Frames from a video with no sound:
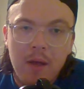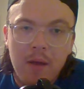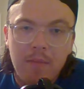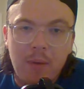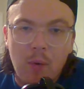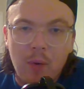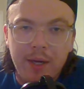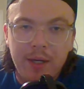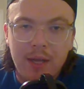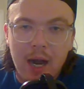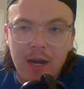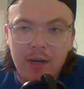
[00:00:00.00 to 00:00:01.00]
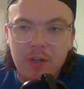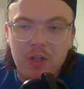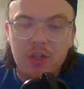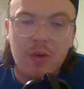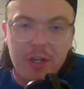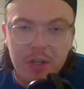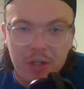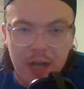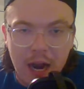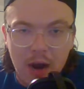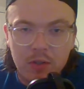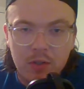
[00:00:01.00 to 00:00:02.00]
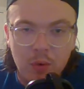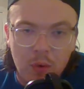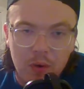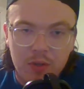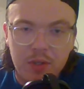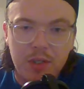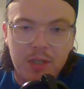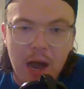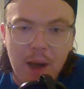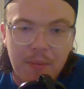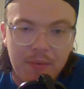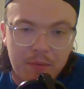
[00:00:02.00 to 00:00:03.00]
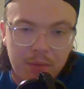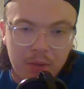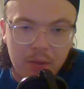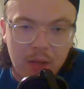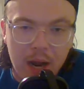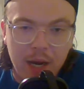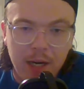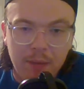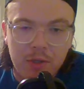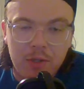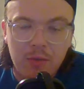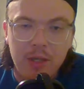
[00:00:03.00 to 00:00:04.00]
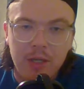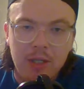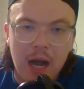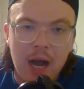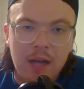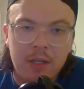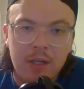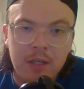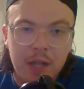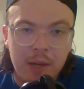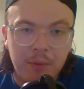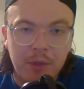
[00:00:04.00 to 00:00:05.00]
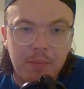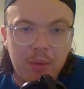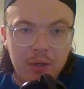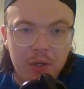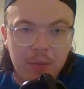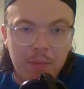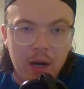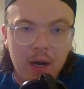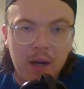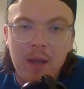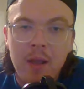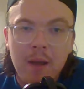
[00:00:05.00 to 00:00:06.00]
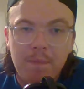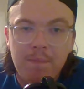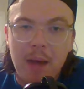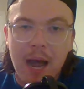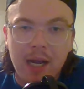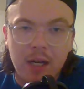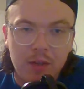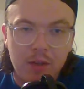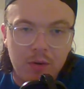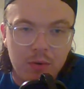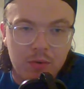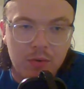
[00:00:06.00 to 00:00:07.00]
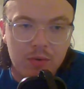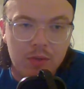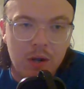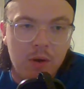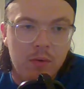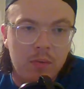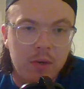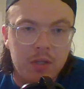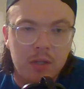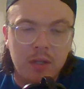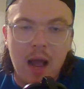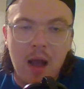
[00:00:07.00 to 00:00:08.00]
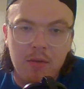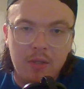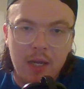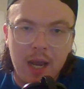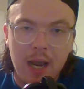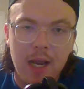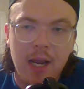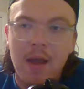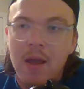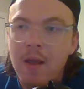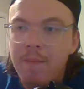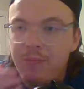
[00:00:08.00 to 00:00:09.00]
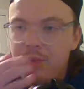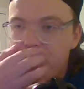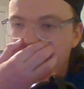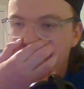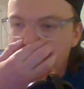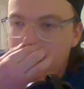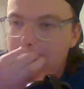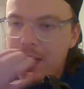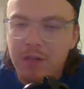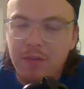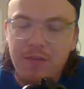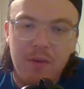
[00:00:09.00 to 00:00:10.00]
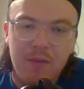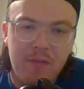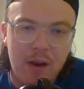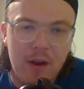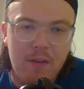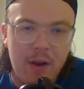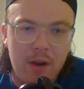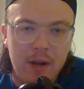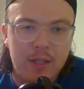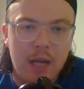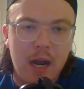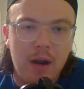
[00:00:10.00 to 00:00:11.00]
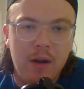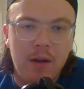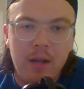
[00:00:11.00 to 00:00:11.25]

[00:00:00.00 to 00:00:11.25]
Point kind of stretches out towards the top of the blue line in between the dots and is able to push a puck back into the neutral zone, which allows a shift change for a very, very tired